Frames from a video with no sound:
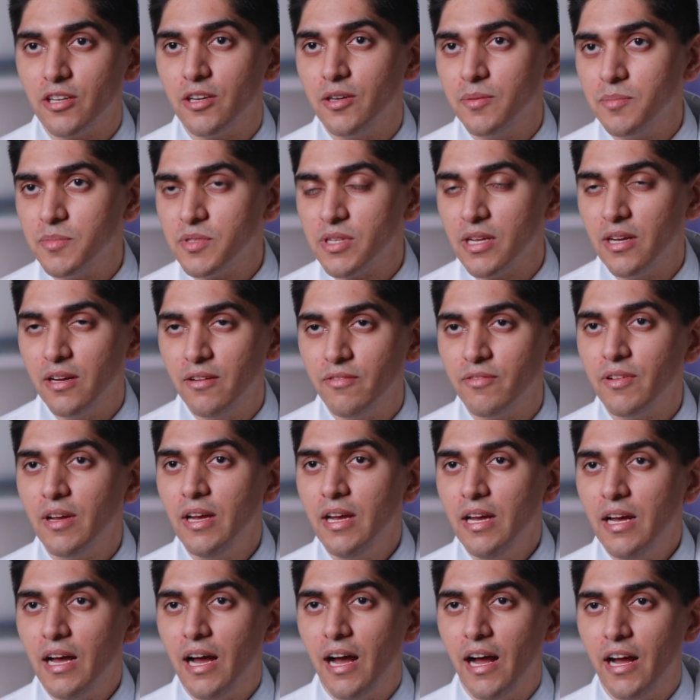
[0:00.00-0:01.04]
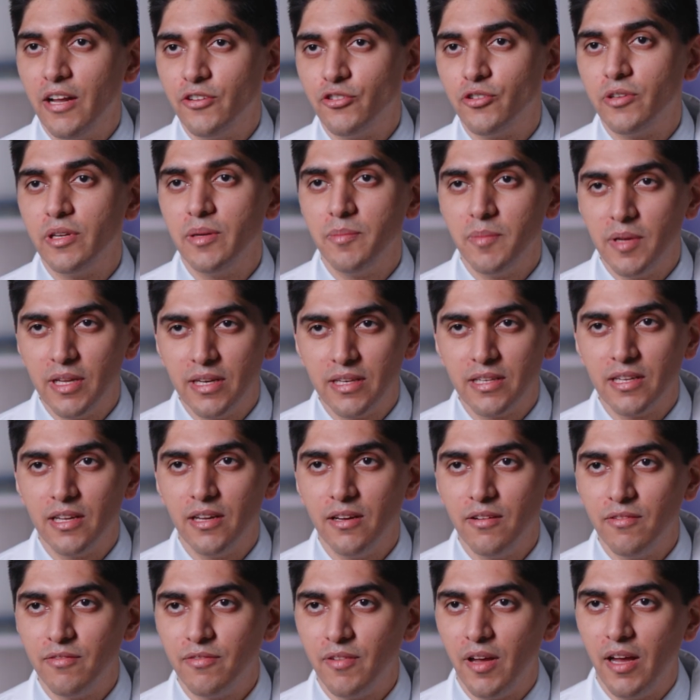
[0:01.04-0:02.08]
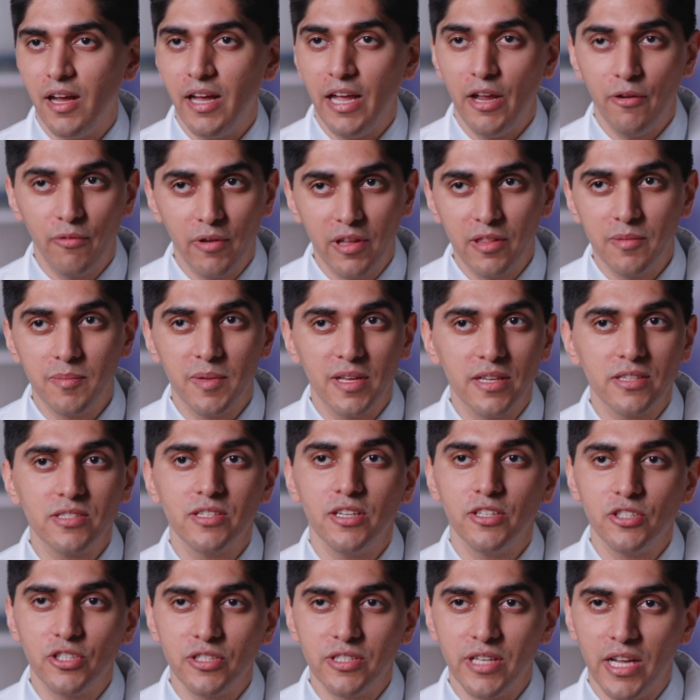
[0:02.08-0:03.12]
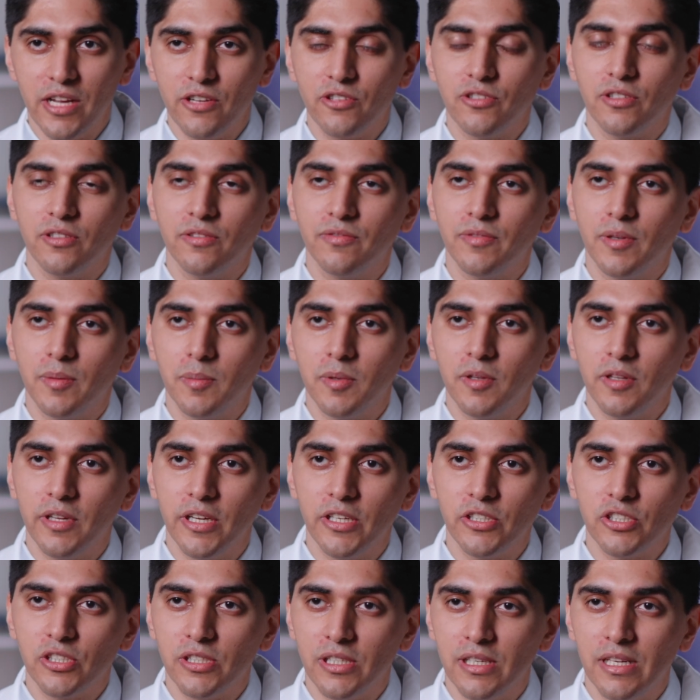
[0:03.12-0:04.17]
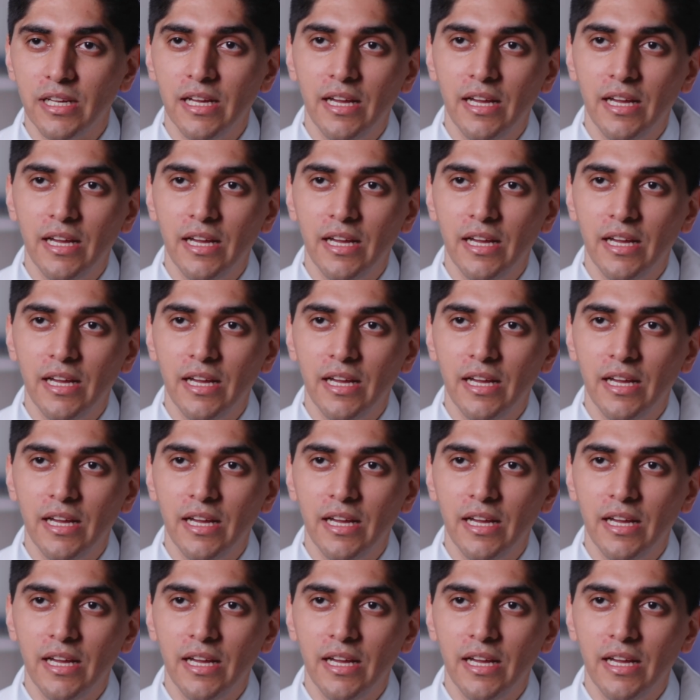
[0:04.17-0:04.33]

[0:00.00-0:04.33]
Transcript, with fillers: terms of uh, treatment of uh, arrhythmias such as atrial fibrillation.